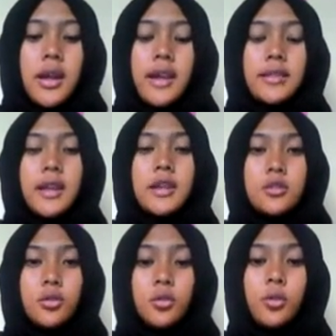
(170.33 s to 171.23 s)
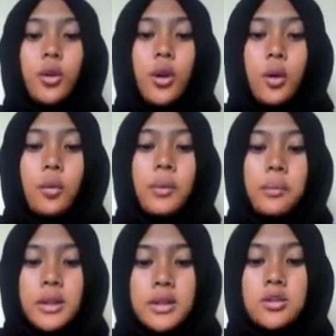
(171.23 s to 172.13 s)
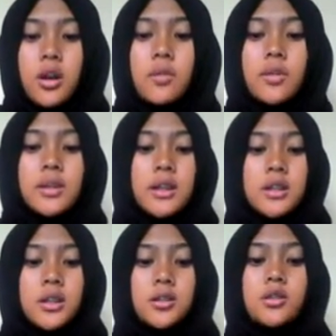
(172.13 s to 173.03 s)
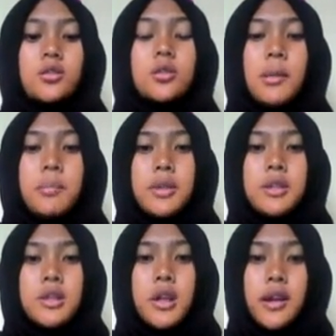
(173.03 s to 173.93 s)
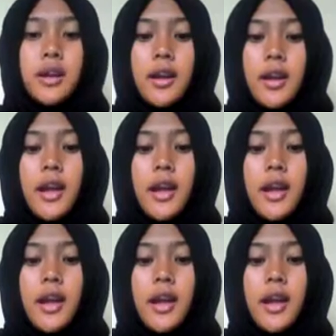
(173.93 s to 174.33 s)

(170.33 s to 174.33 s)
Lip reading: At test 2, we must draw attention to some picture